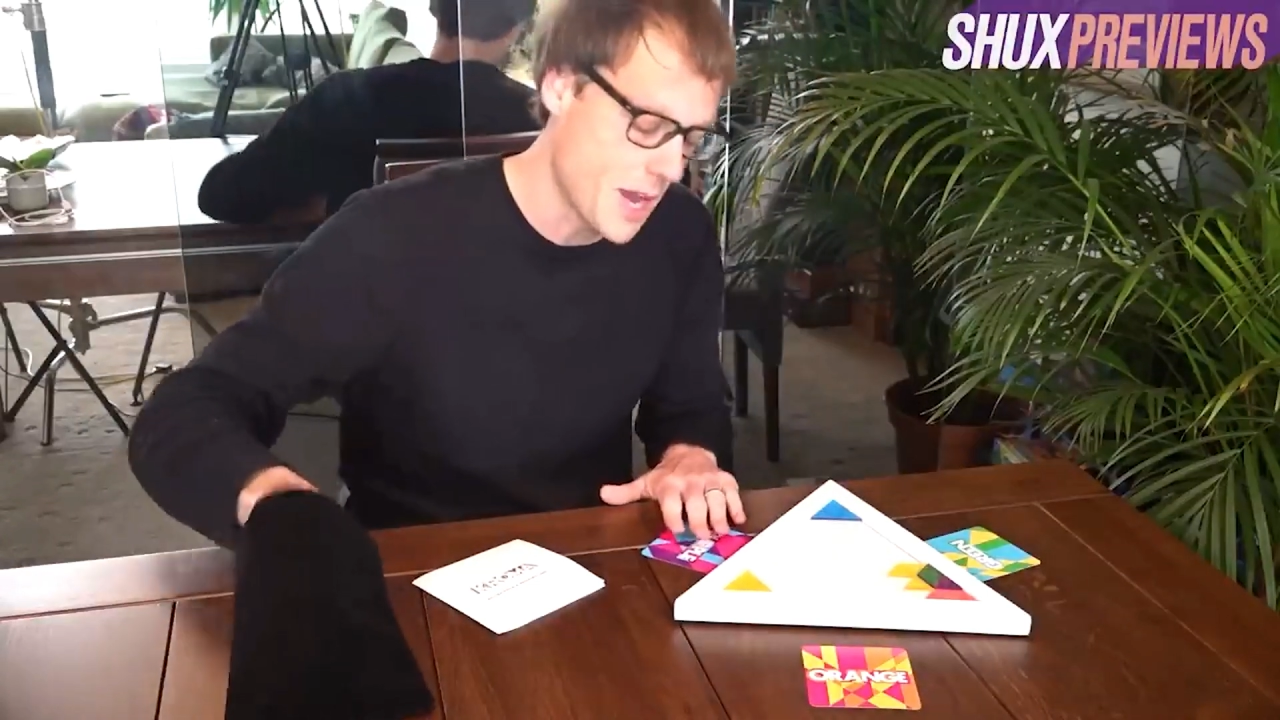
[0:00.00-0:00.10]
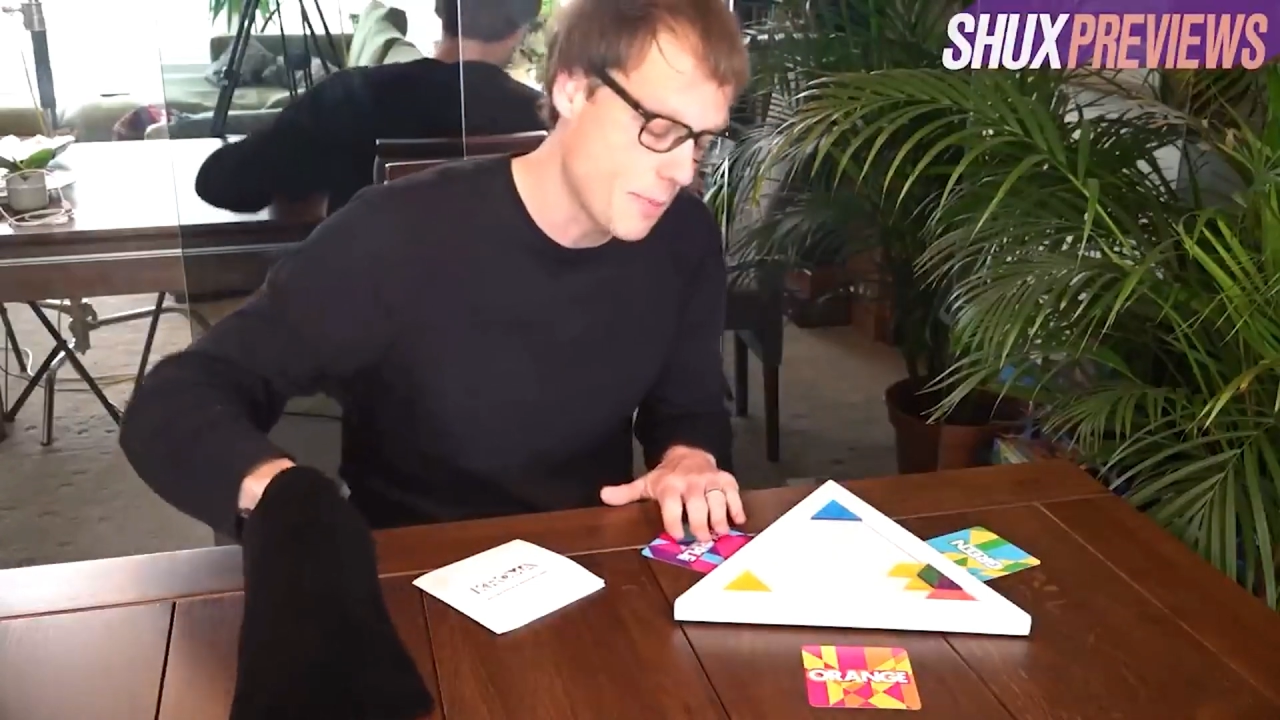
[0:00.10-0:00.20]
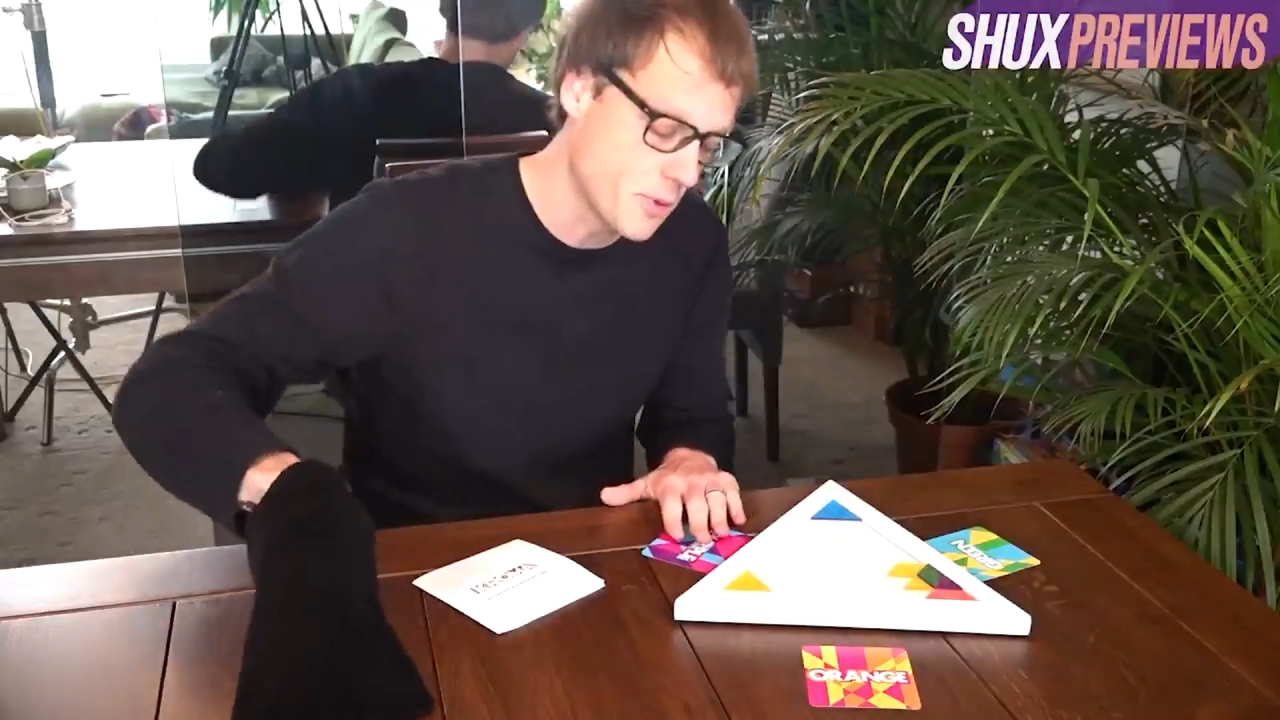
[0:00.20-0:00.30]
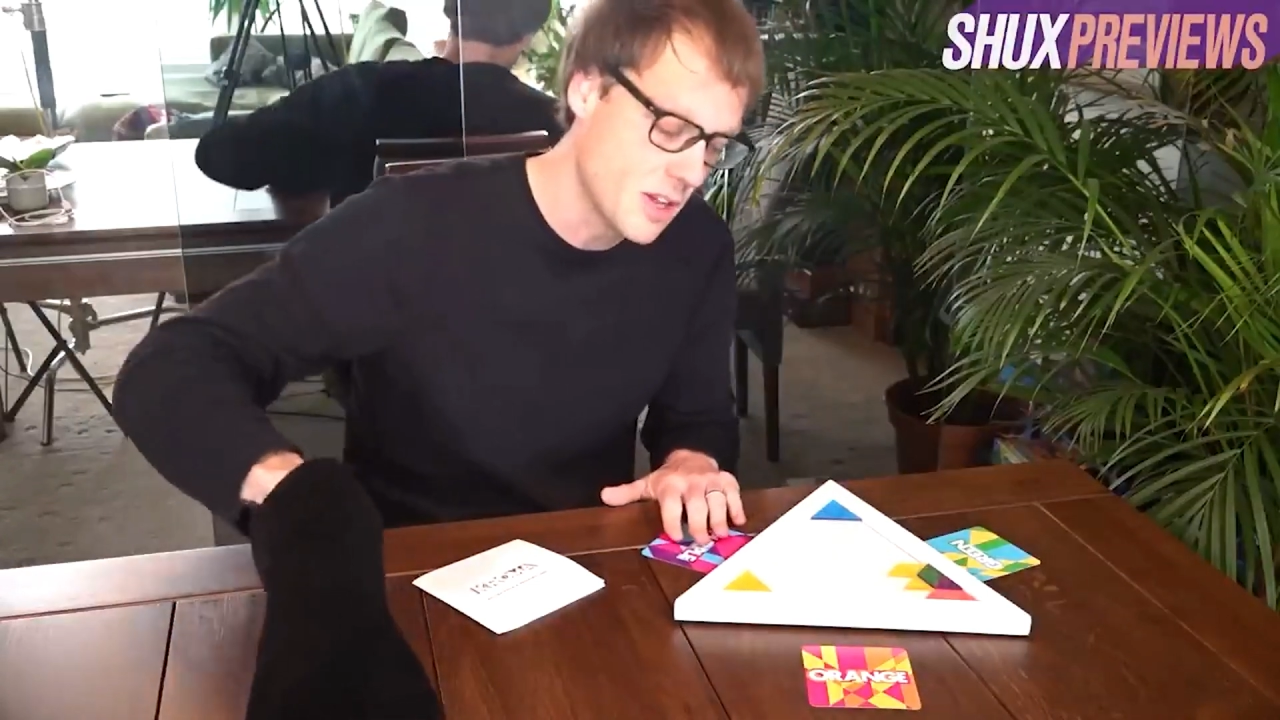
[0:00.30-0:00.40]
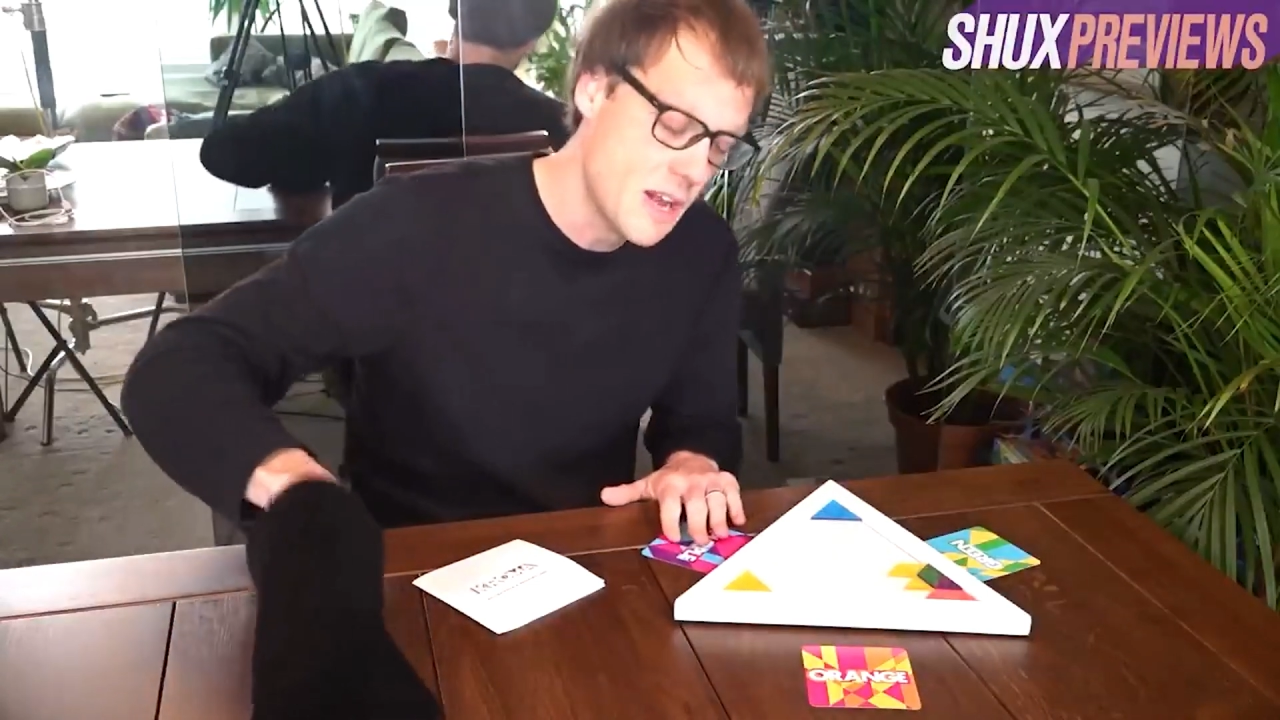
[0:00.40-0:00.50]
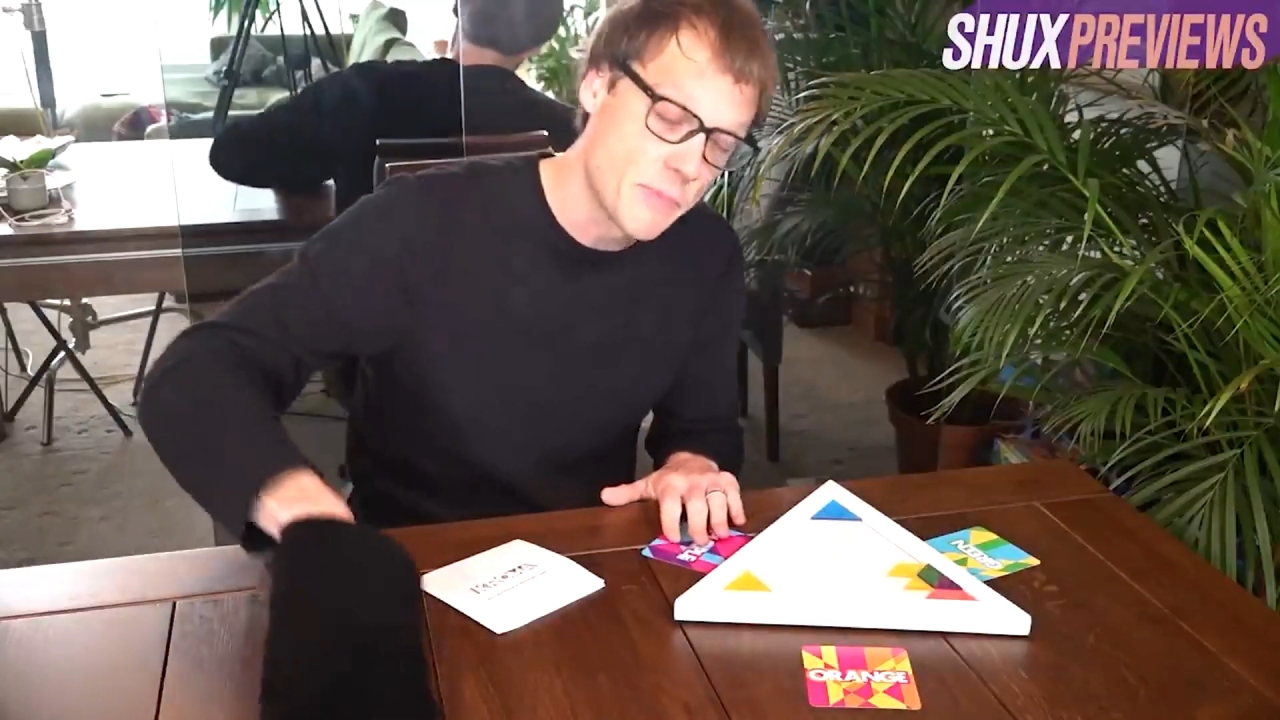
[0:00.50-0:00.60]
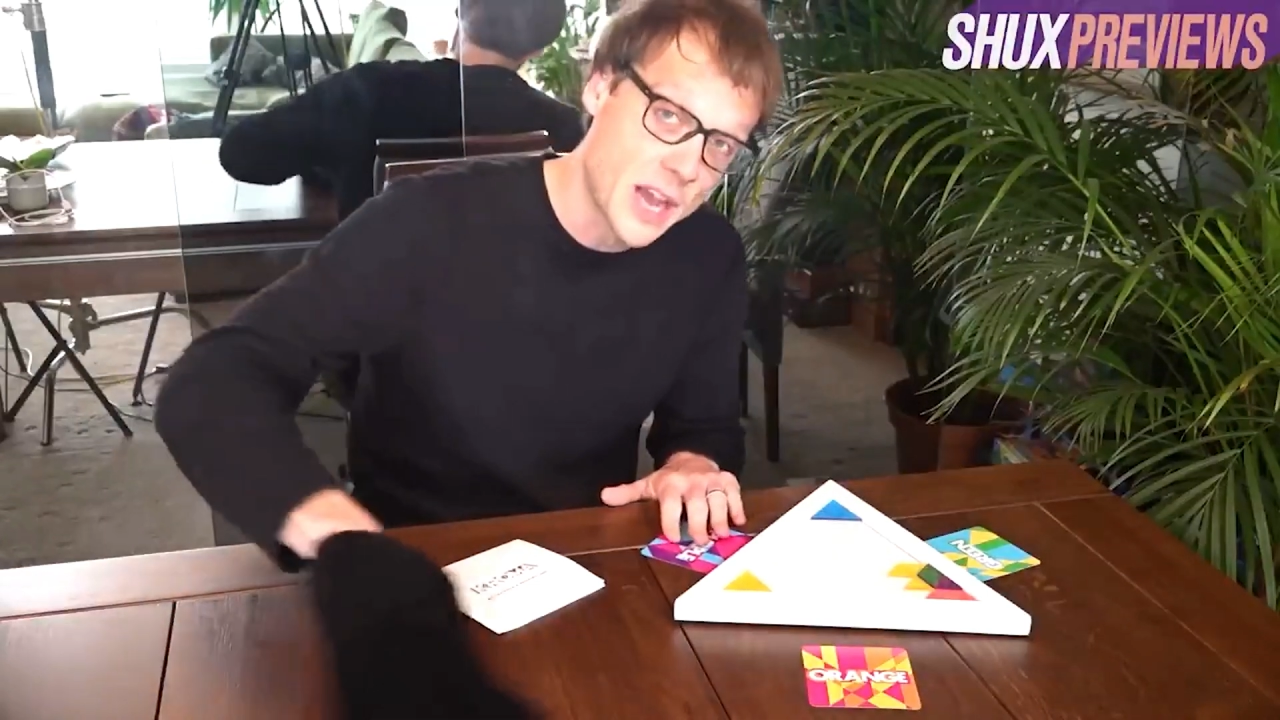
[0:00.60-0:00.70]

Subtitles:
purple.